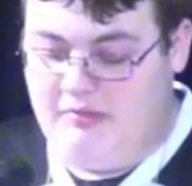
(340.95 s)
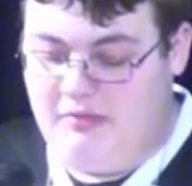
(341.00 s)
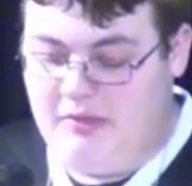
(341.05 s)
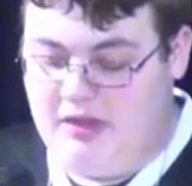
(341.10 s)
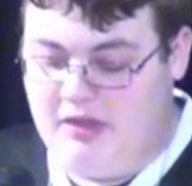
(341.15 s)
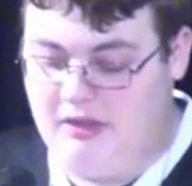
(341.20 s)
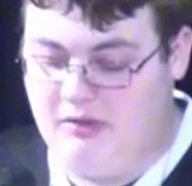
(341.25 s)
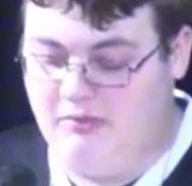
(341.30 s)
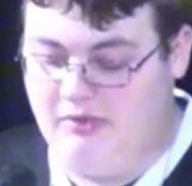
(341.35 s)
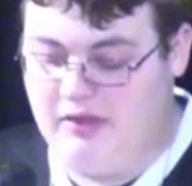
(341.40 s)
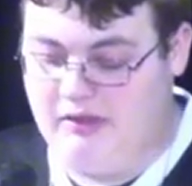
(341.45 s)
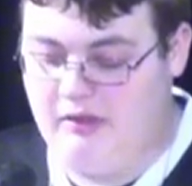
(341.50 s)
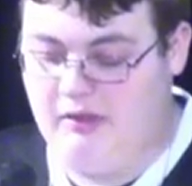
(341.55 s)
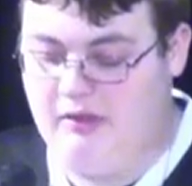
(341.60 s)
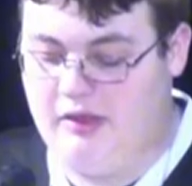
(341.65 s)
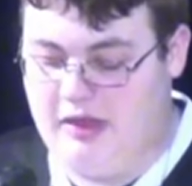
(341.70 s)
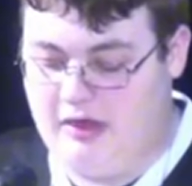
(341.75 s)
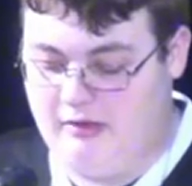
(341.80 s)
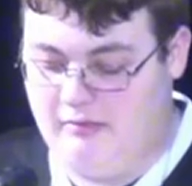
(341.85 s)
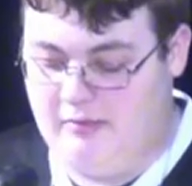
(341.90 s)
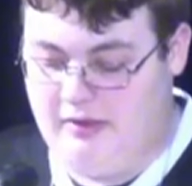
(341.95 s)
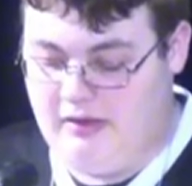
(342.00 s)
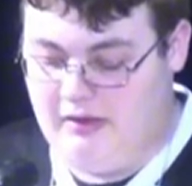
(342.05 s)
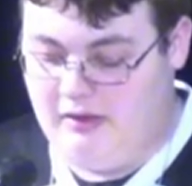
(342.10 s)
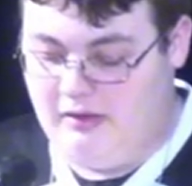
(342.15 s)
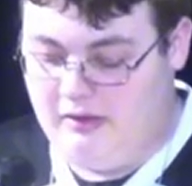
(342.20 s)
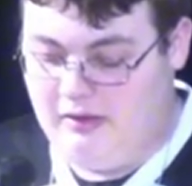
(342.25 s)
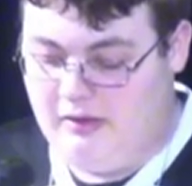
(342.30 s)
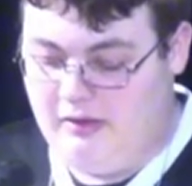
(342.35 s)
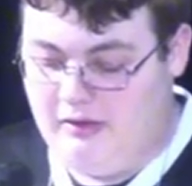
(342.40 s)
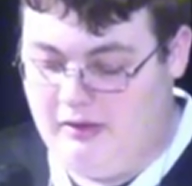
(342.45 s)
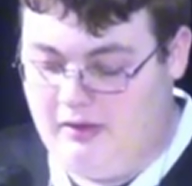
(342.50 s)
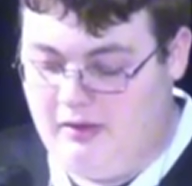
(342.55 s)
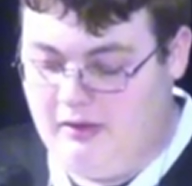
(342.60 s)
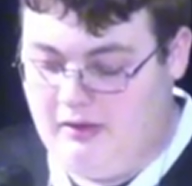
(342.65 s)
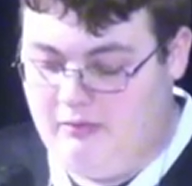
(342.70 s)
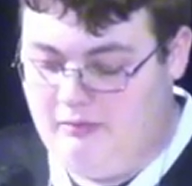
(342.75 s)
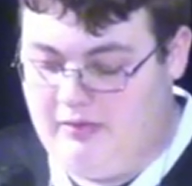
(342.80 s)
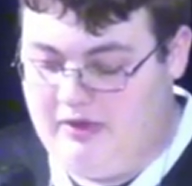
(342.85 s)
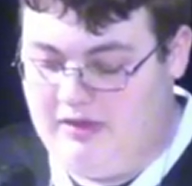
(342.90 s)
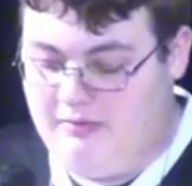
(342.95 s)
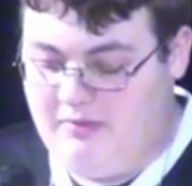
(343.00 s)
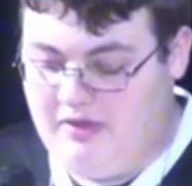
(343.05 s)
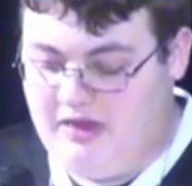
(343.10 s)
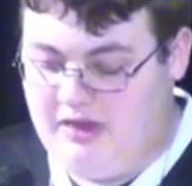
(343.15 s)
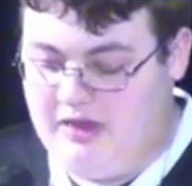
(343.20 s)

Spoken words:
We can meet him in the Blessed Sacrament.